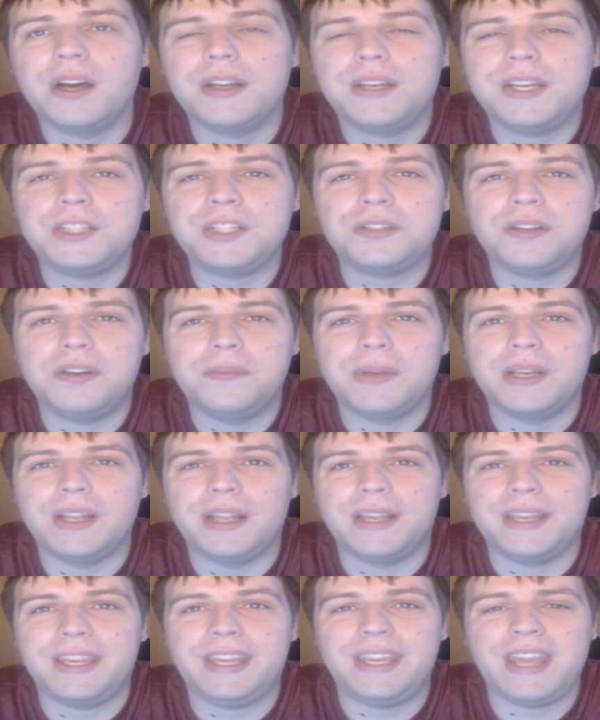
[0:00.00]
They should have been
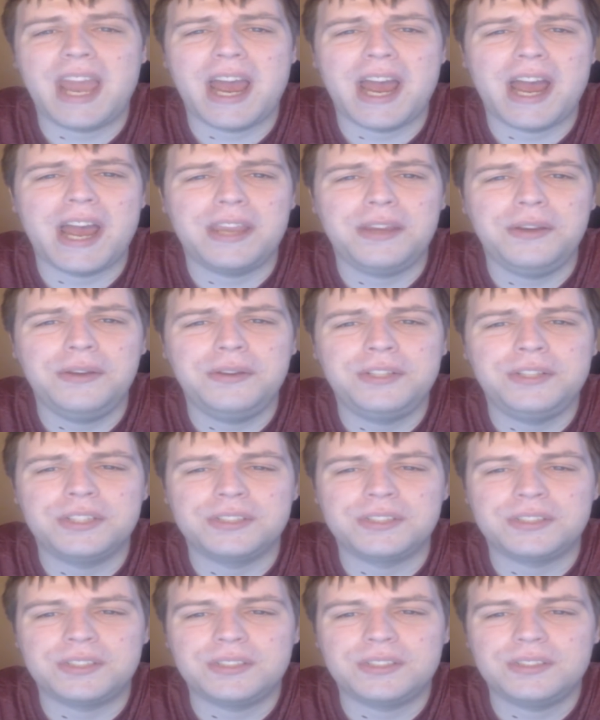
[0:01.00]
like, yeah, you
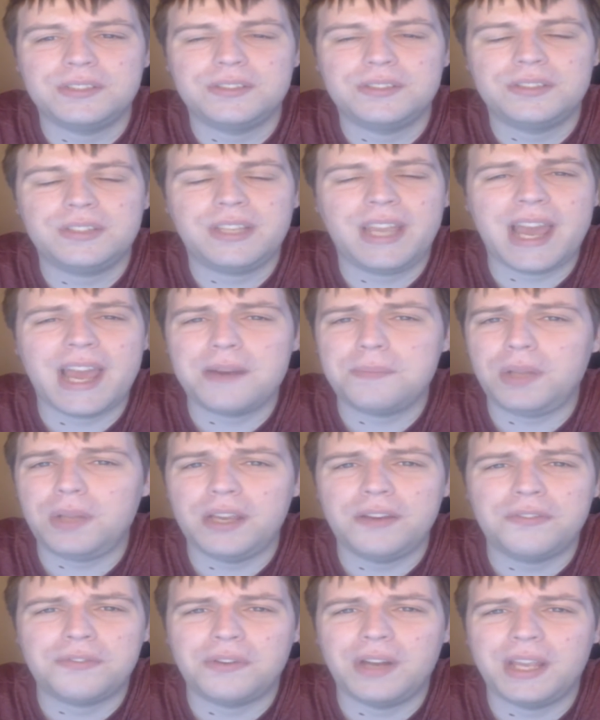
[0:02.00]
just can't
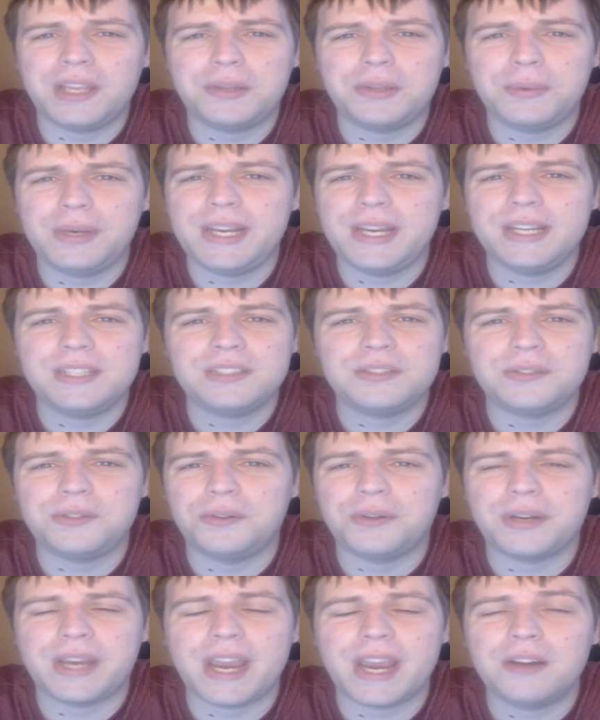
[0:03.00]
play for like 3 days on
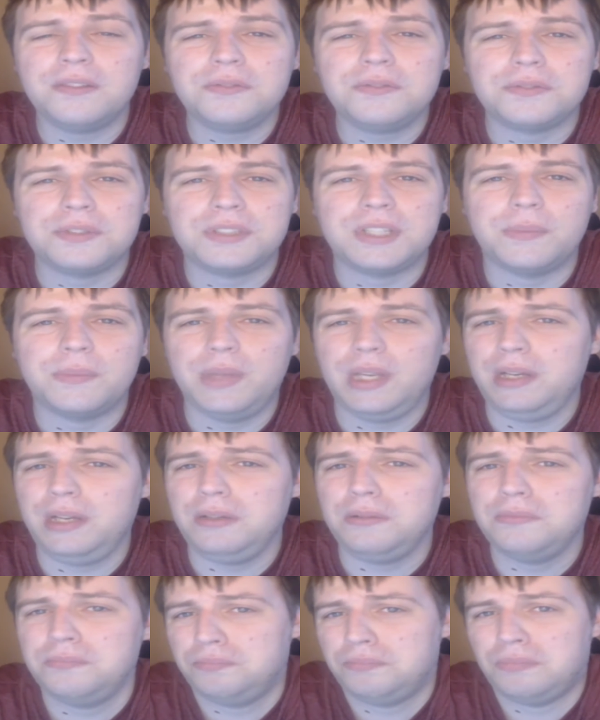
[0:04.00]
your account or something.
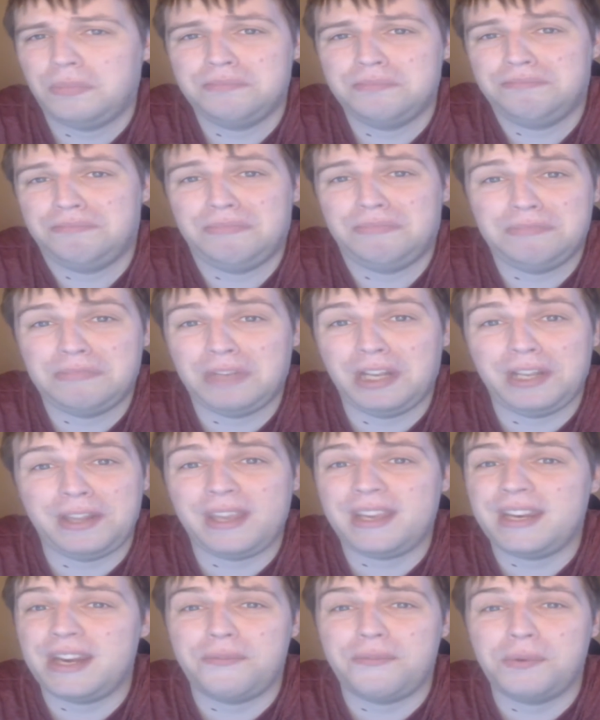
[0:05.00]
I
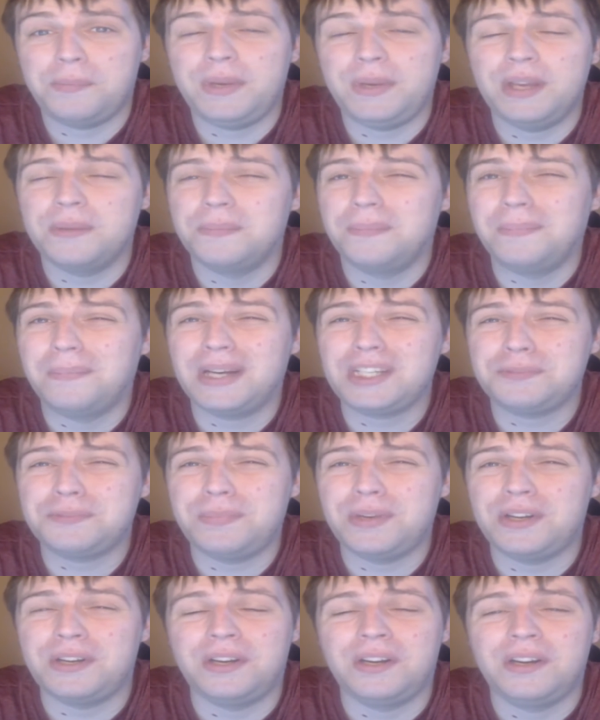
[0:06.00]
think that would be a much
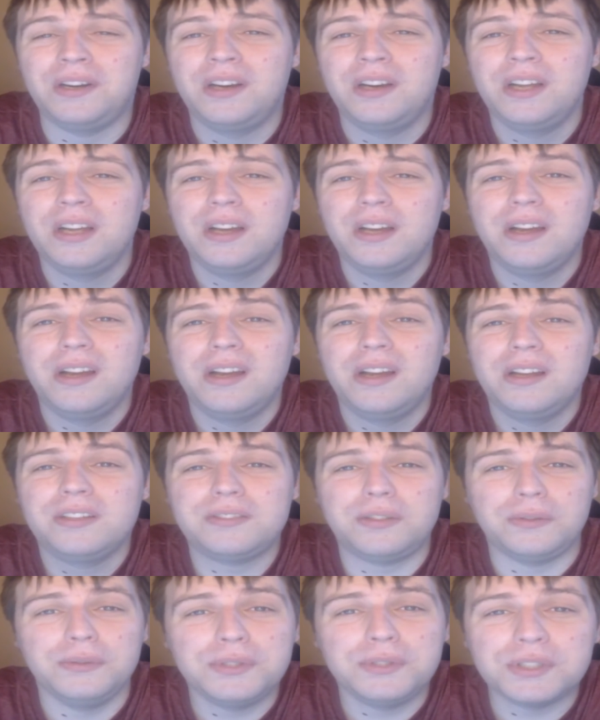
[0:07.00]
better
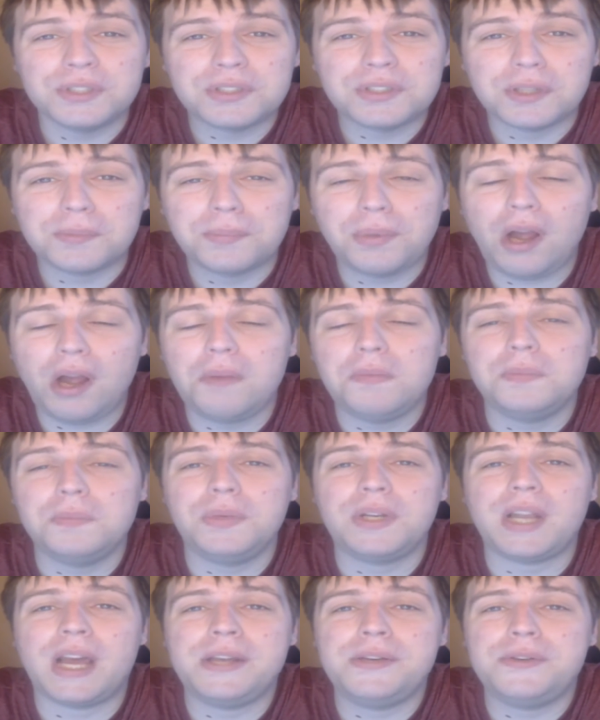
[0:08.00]
solution to the problem,
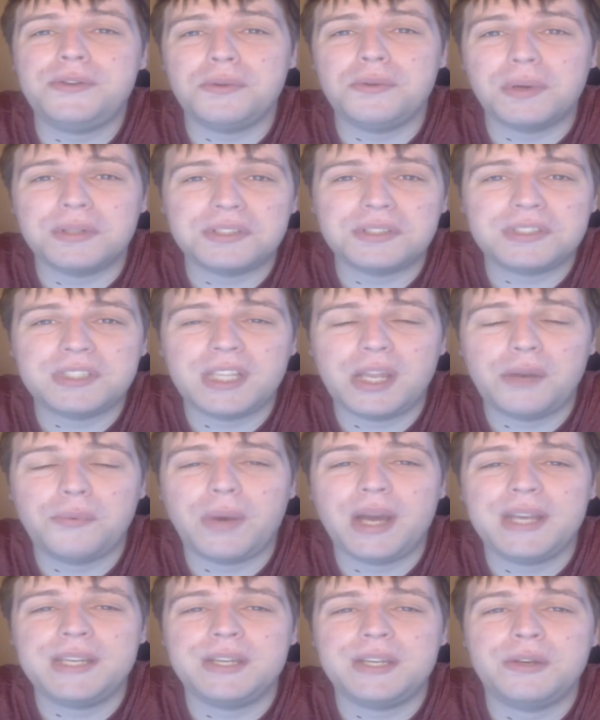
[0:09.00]
but I do understand
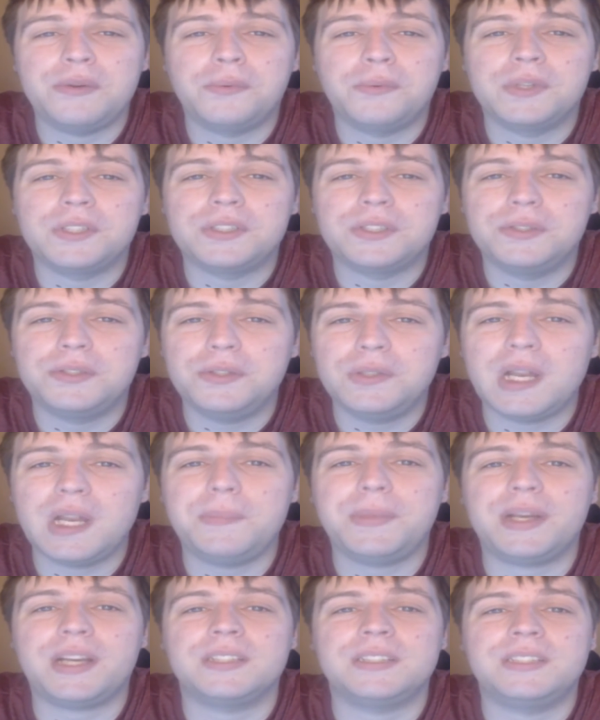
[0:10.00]
why they didn't want to do
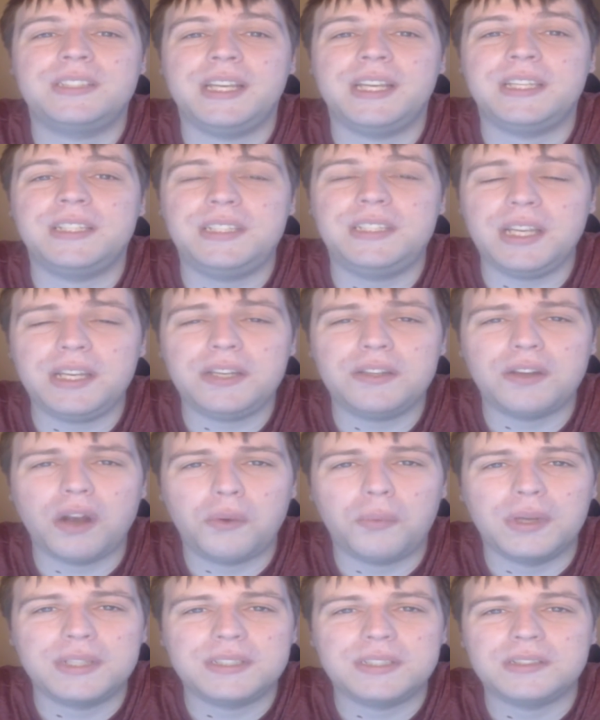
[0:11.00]
that, because they did
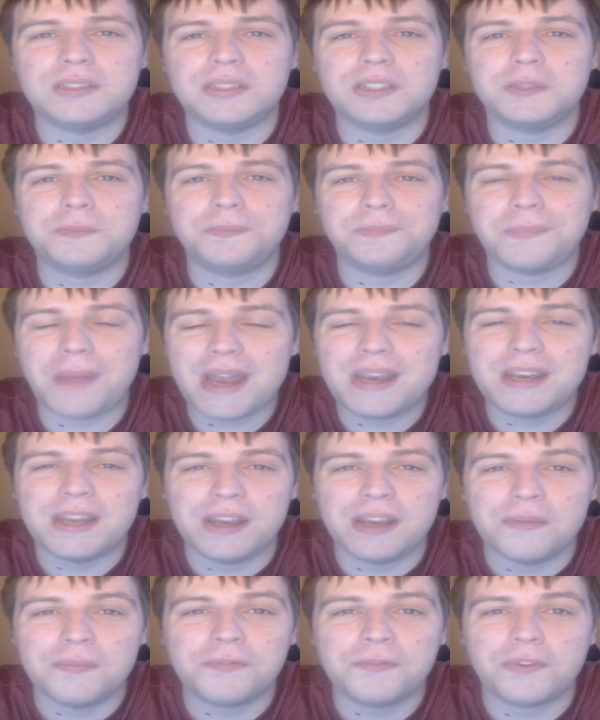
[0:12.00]
not want to suspend
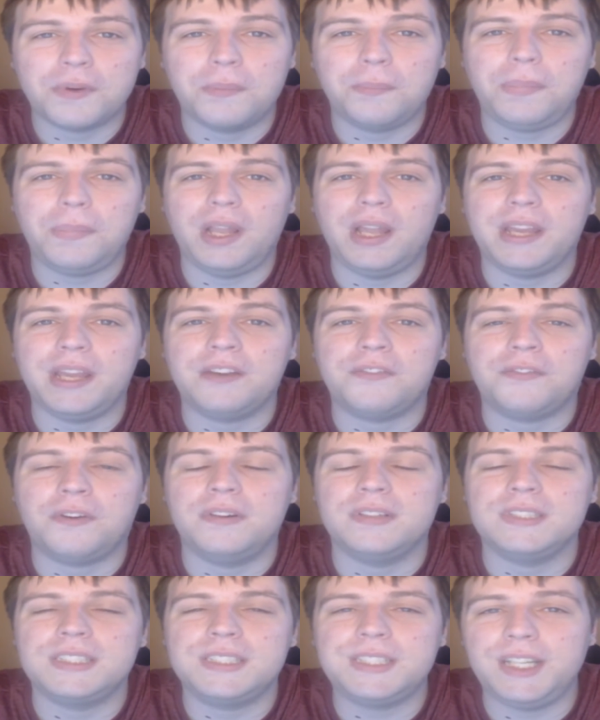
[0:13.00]
him from playing
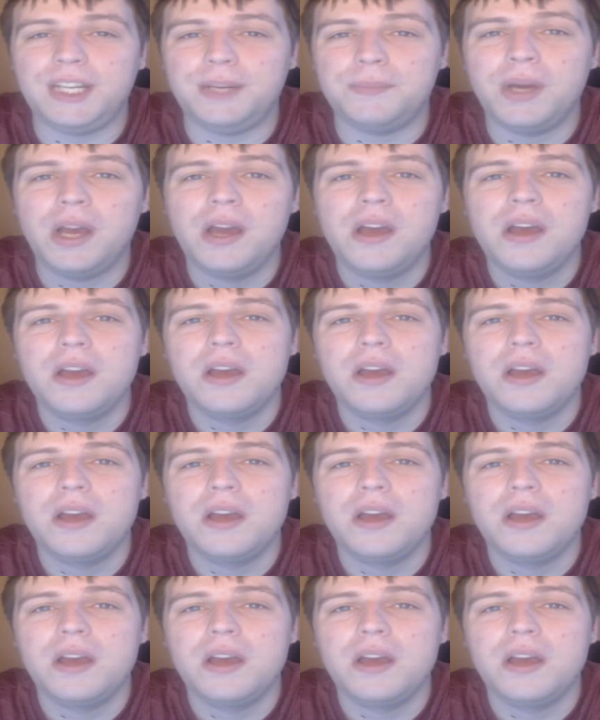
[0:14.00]
for his team,